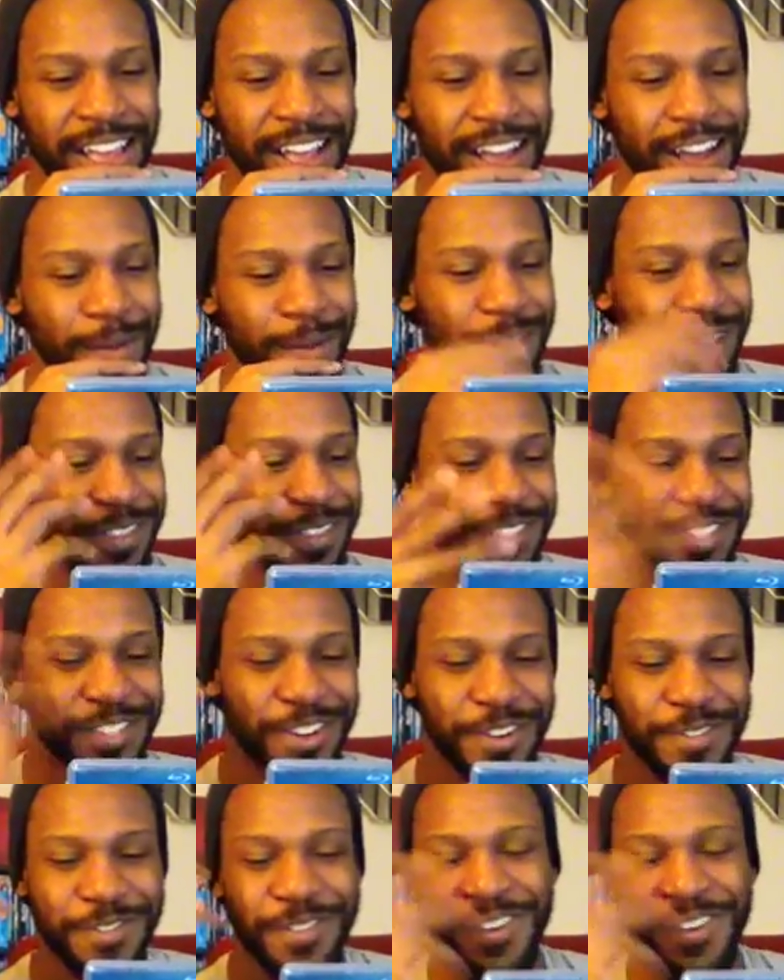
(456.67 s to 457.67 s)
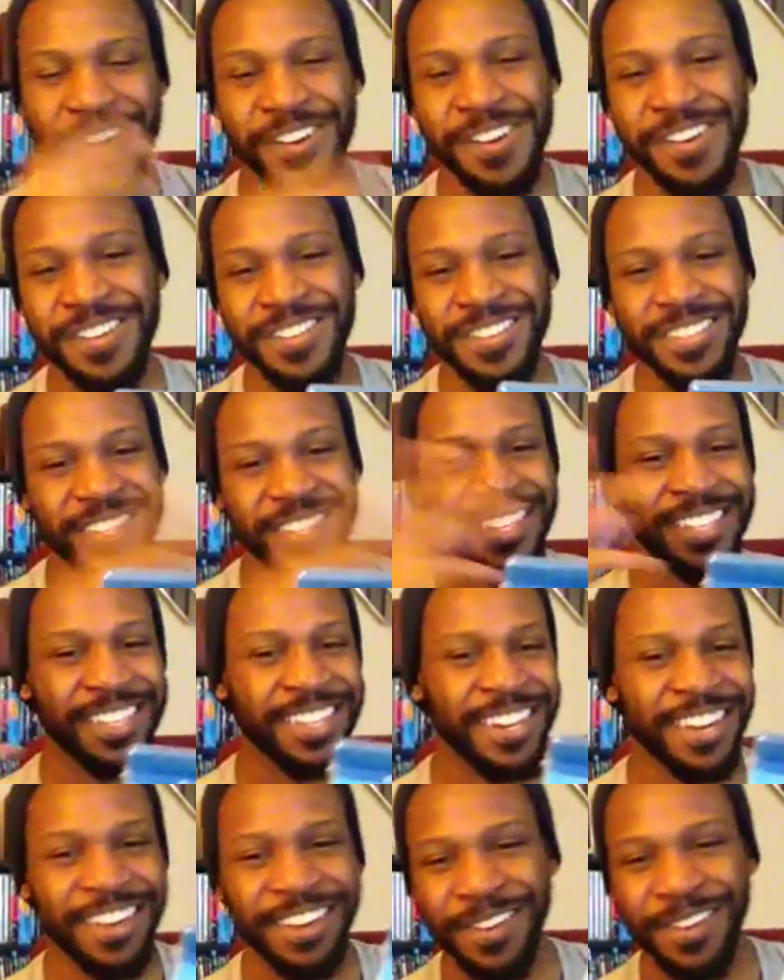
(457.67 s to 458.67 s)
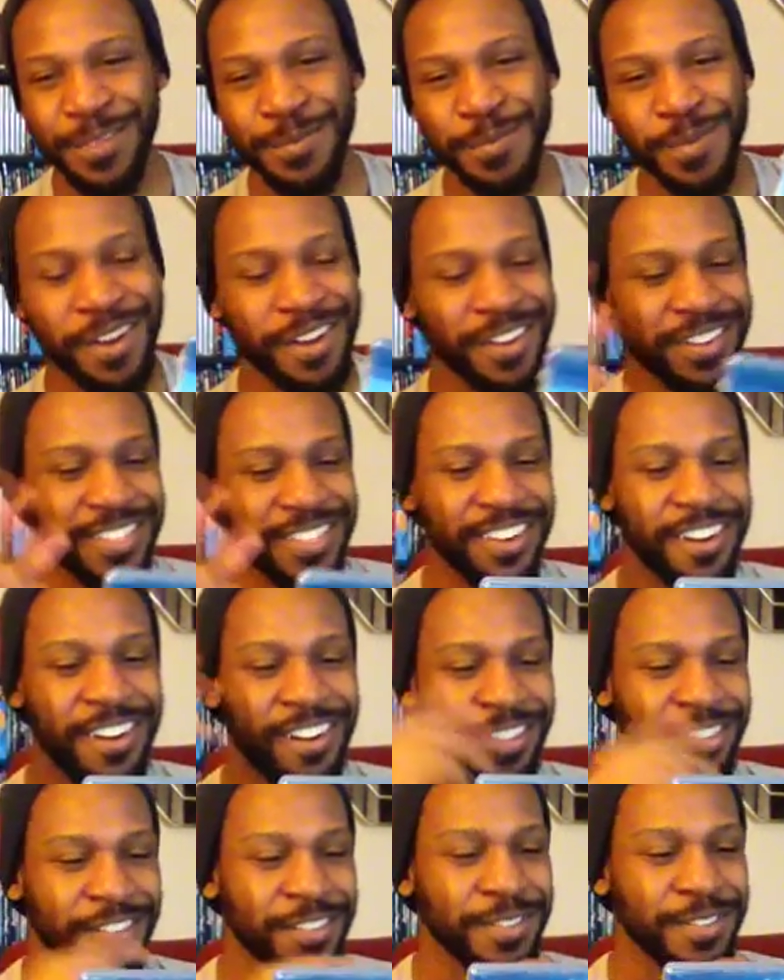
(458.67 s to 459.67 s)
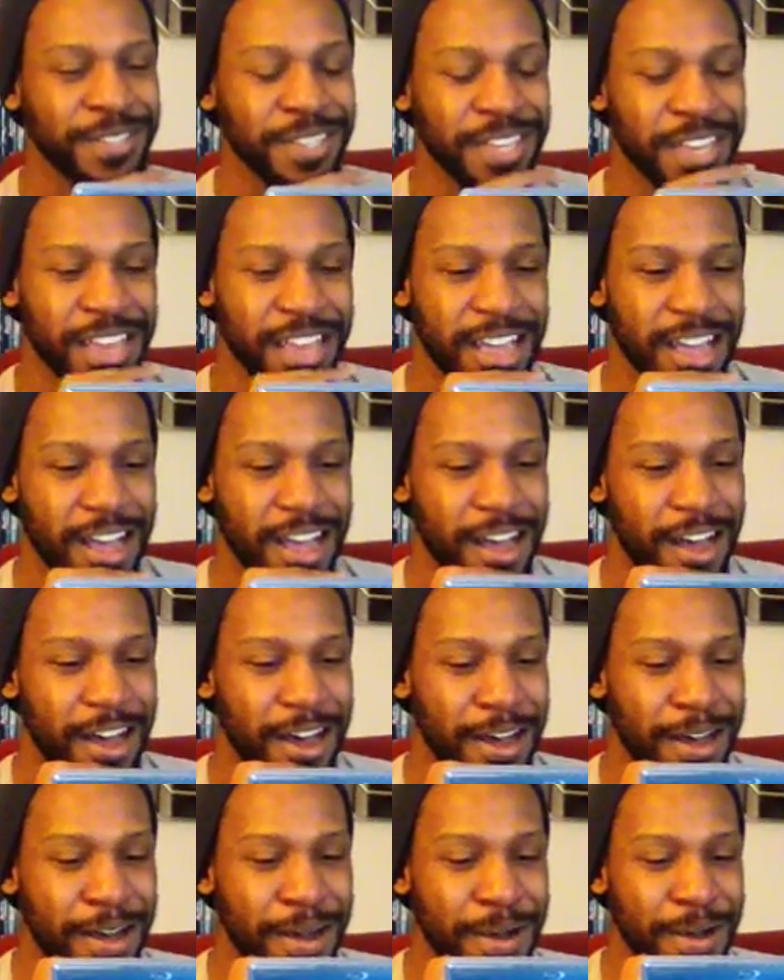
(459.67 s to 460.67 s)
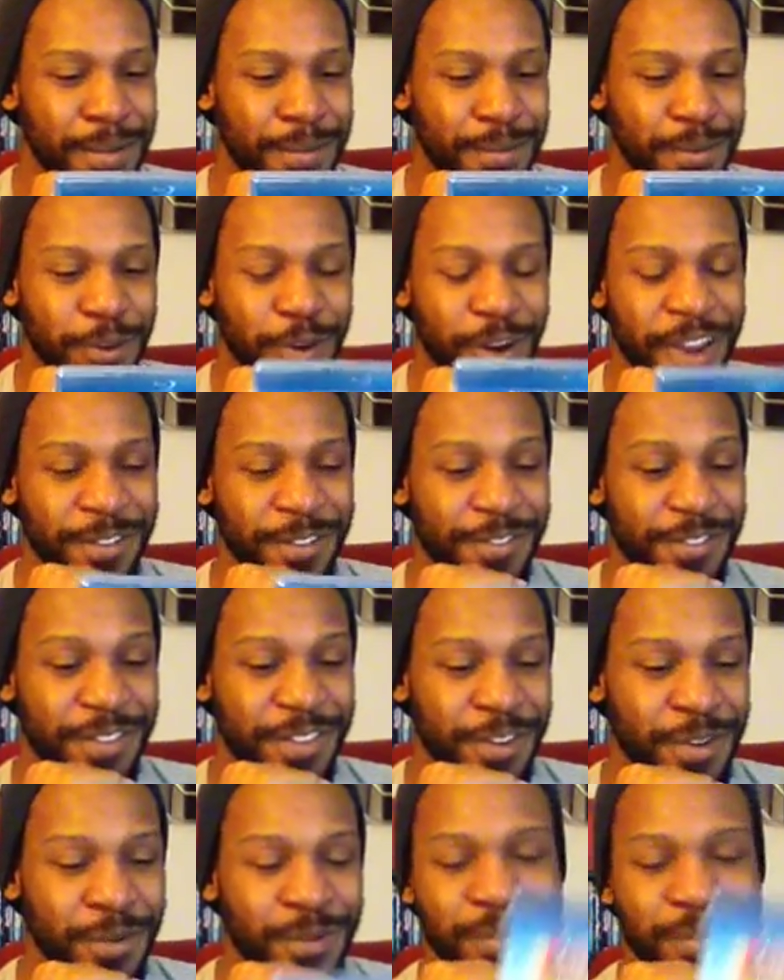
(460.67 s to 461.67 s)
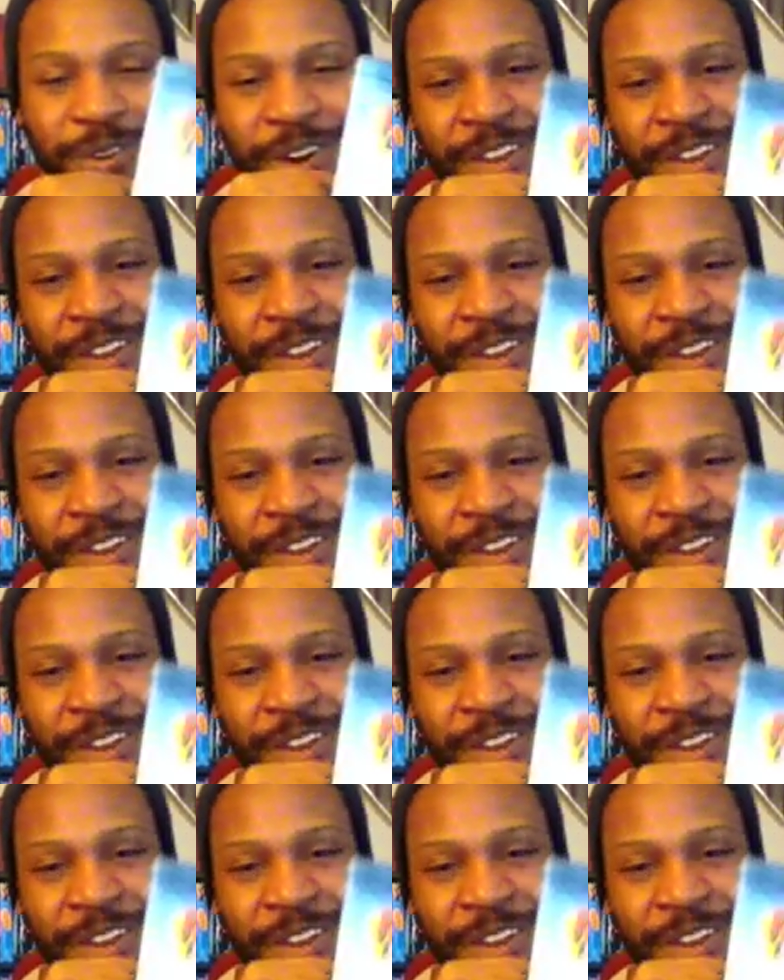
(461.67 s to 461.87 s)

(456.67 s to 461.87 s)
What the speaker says: You have the surfers and the punks and all those. Great film.